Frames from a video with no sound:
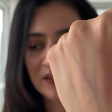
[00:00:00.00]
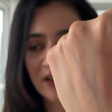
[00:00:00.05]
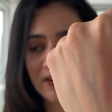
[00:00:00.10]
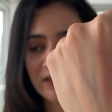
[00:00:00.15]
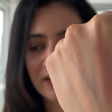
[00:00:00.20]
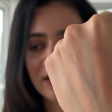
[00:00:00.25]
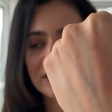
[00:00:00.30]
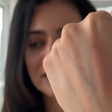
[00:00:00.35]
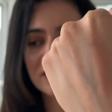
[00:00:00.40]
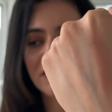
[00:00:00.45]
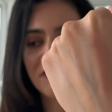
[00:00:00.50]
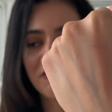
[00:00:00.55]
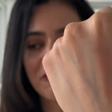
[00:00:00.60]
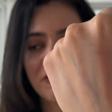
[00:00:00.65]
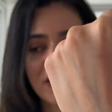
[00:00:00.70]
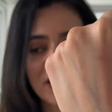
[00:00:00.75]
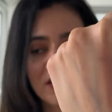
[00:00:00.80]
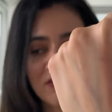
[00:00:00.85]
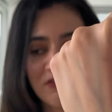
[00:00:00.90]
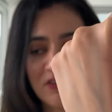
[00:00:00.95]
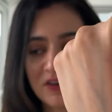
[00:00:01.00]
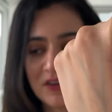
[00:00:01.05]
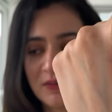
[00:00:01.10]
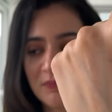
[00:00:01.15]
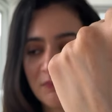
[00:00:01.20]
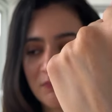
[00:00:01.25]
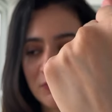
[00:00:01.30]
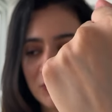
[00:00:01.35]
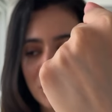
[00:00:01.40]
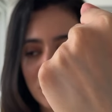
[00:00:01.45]
that it's a very, very
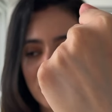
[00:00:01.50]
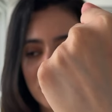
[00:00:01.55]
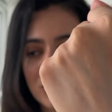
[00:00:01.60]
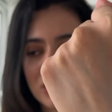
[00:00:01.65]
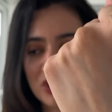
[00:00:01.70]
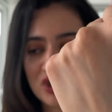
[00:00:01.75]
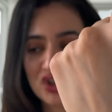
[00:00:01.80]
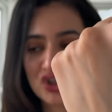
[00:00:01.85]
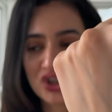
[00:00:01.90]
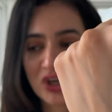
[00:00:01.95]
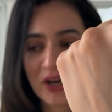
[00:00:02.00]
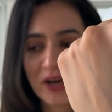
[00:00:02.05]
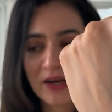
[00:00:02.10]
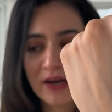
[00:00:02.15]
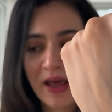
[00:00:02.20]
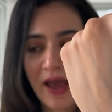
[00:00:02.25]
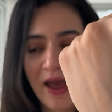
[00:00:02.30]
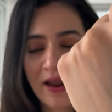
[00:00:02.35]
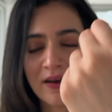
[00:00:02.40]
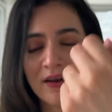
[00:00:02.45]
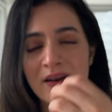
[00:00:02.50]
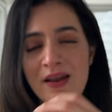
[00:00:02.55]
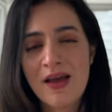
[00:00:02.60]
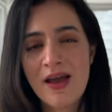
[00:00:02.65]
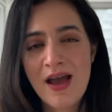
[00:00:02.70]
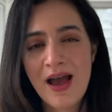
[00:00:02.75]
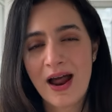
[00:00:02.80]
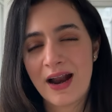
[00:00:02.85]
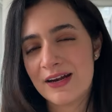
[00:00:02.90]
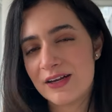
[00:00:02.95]
muted shade, and
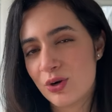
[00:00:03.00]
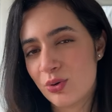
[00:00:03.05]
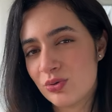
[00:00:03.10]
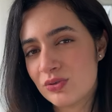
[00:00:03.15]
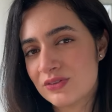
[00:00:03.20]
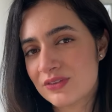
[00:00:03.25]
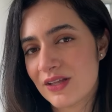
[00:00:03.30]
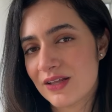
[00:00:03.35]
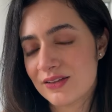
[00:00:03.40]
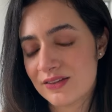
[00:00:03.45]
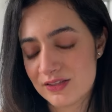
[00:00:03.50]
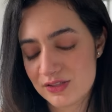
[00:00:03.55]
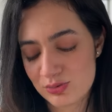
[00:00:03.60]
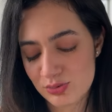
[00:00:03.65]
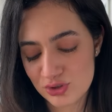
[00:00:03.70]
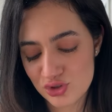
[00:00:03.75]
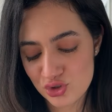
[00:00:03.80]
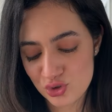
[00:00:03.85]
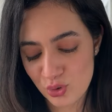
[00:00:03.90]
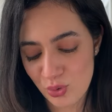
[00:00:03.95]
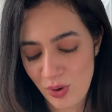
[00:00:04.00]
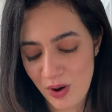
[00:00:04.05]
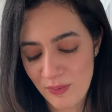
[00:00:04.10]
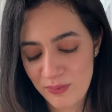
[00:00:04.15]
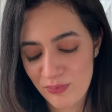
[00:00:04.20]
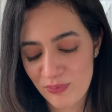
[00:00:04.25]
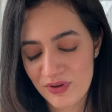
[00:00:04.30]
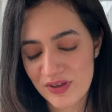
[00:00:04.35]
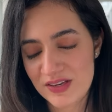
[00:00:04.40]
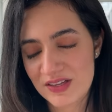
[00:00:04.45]
I don't think this would show
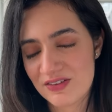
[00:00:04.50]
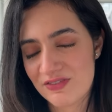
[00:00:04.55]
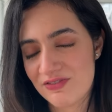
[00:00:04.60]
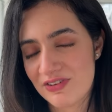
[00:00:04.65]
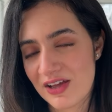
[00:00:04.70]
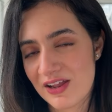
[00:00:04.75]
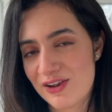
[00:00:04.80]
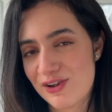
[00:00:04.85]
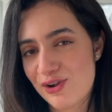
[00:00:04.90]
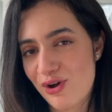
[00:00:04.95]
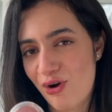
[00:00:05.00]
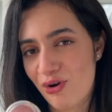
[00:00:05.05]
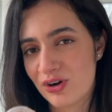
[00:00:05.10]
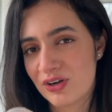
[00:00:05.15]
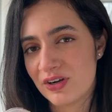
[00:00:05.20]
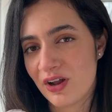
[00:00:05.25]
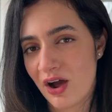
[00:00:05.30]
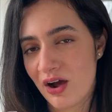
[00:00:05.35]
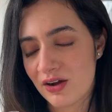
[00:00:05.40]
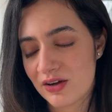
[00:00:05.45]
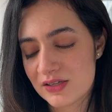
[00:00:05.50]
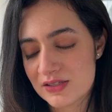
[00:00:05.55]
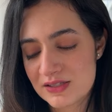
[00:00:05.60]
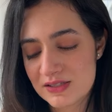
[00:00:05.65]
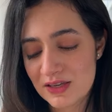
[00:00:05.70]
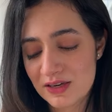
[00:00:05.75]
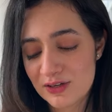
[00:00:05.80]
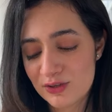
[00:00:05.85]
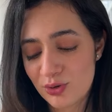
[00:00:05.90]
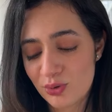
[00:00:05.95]
up very well on darker
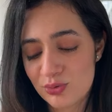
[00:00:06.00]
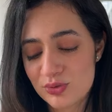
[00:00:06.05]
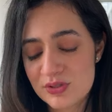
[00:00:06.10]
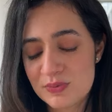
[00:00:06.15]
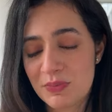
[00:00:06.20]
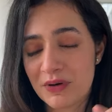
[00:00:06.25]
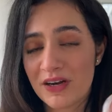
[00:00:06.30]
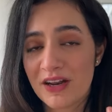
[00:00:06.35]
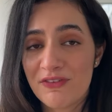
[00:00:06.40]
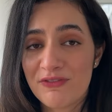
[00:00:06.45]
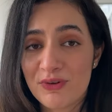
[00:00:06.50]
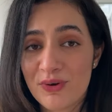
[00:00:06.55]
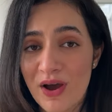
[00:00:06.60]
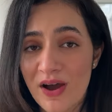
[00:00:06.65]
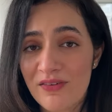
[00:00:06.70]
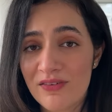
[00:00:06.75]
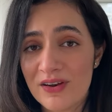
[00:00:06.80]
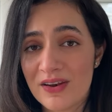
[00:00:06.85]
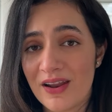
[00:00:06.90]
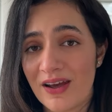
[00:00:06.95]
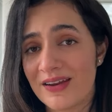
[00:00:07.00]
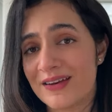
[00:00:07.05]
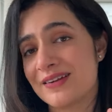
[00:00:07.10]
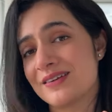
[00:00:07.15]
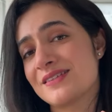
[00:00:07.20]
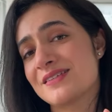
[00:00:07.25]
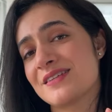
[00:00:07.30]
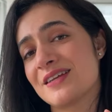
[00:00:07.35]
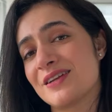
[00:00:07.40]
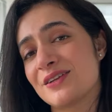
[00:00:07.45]
skin tones. But if you have a lighter
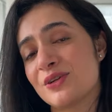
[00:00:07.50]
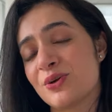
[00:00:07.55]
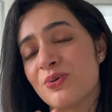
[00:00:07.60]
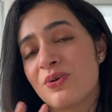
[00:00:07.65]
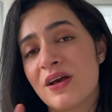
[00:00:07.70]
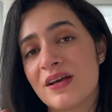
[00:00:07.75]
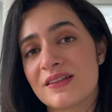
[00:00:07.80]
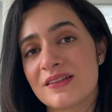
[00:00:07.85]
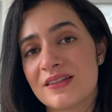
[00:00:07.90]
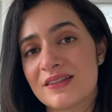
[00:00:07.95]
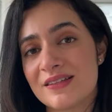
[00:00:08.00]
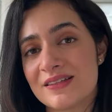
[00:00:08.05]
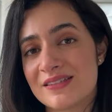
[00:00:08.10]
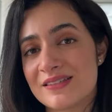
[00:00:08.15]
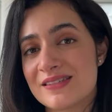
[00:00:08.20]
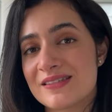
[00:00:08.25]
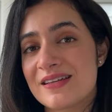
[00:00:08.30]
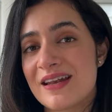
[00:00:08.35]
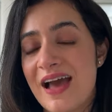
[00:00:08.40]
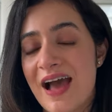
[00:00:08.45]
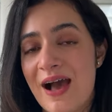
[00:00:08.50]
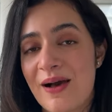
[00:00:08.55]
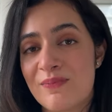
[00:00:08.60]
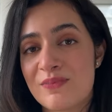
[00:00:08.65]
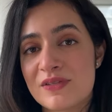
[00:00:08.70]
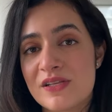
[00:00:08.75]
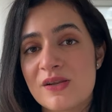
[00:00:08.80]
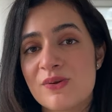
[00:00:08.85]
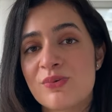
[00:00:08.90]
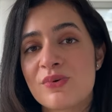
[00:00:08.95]
skin tone, I think this is an
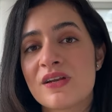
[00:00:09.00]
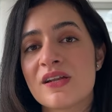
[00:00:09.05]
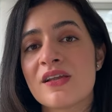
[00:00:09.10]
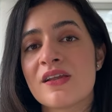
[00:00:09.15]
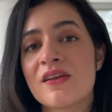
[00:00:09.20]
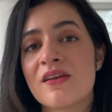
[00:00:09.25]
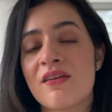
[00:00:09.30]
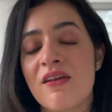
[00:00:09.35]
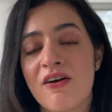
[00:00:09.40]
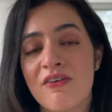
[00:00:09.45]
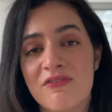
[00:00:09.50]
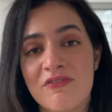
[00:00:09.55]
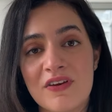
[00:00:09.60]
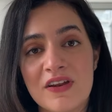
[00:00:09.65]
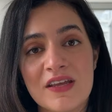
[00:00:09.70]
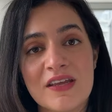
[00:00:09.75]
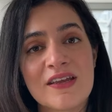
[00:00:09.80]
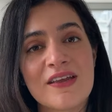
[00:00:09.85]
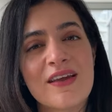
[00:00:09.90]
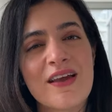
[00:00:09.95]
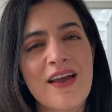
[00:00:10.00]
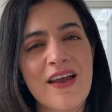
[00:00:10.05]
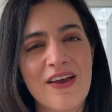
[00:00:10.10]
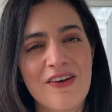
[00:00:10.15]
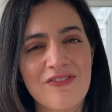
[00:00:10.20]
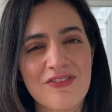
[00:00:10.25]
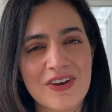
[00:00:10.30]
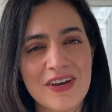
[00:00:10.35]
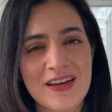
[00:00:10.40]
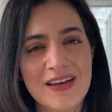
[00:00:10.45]
absolutely lovely
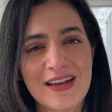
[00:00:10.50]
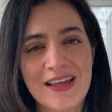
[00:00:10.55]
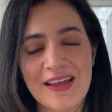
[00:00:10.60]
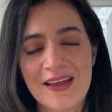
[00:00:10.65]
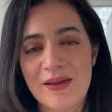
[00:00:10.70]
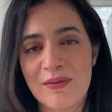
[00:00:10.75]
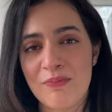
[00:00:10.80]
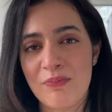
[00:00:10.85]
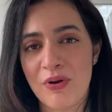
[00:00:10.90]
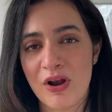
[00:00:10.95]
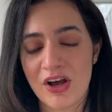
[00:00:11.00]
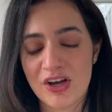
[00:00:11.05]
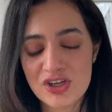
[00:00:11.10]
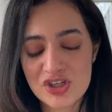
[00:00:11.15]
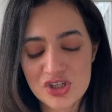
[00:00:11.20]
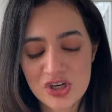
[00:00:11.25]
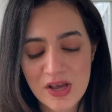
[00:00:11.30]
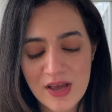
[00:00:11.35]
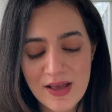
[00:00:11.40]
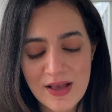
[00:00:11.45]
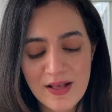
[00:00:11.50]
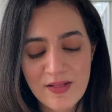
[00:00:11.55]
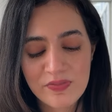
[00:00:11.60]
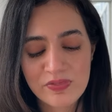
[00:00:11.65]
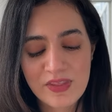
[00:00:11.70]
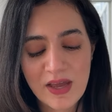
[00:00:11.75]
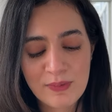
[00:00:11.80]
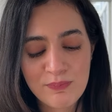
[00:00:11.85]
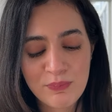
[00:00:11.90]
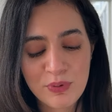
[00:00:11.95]
everyday blush
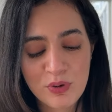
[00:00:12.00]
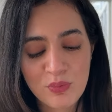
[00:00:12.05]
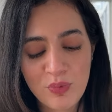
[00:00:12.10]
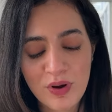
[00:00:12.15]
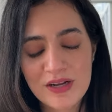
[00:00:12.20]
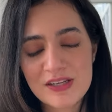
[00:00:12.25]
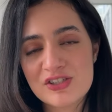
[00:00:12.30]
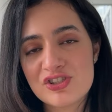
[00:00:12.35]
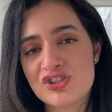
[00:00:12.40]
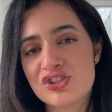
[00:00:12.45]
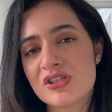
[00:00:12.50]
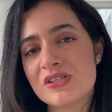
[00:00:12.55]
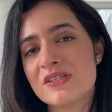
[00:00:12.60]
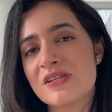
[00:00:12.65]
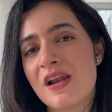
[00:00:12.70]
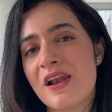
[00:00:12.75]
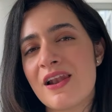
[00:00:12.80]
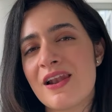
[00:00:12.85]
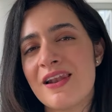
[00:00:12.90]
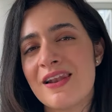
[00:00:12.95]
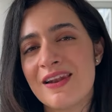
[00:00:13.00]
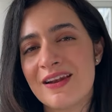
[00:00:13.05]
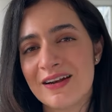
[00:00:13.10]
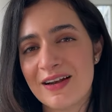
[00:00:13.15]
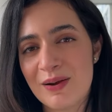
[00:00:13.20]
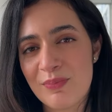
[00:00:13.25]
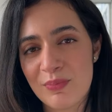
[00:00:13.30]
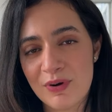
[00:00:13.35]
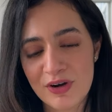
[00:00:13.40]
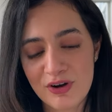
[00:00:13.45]
that provides just a
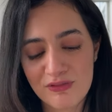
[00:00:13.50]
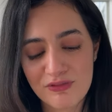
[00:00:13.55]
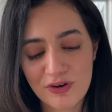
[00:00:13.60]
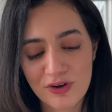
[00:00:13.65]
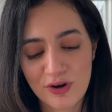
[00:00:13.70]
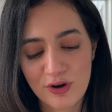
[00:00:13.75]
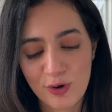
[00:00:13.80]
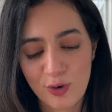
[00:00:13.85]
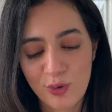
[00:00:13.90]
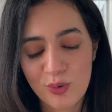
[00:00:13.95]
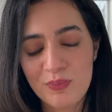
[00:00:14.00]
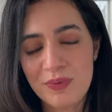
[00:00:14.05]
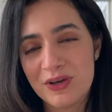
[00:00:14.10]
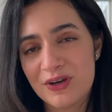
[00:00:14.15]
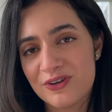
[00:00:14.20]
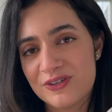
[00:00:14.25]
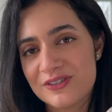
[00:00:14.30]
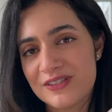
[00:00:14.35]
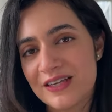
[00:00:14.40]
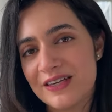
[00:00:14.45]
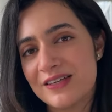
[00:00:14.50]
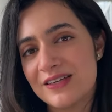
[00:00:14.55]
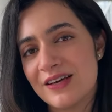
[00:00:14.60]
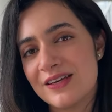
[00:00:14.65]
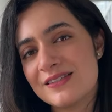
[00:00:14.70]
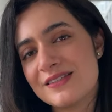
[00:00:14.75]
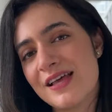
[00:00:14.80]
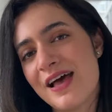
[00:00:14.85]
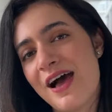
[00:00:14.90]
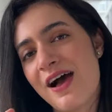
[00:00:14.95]
little bit of a glow because it
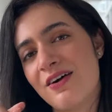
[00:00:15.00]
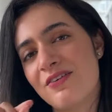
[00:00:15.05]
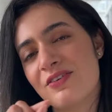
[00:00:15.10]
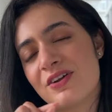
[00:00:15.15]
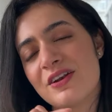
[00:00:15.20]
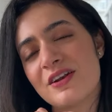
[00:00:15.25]
does have a